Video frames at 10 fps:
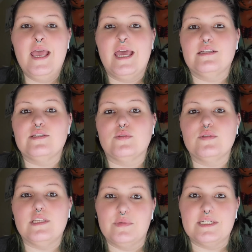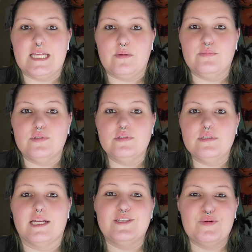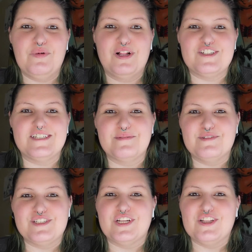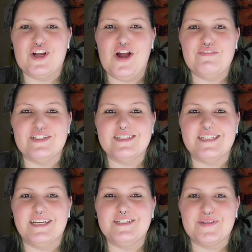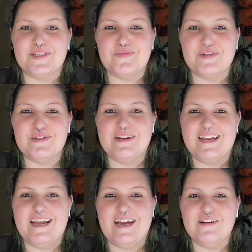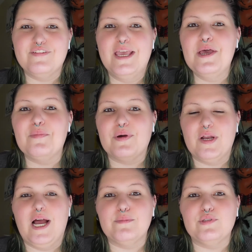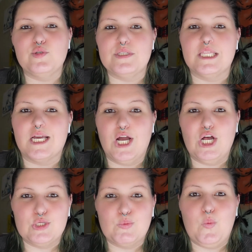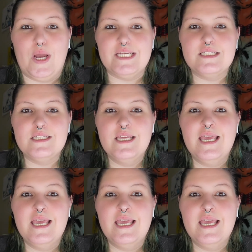And so some examples, I do apologize, I'm just gonna look off to the side so I can read what I have, but I'm using the color white.